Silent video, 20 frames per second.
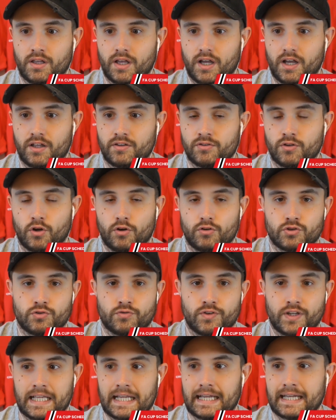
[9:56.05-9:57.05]
and not just
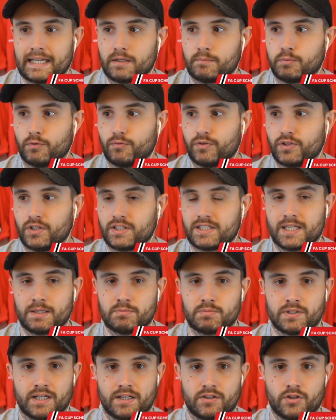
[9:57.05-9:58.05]
for United but for the
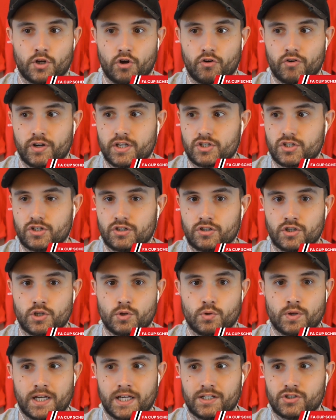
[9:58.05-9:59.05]
teams like Norwich and
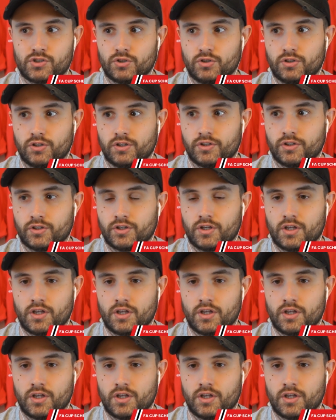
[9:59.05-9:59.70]
Newcastle and,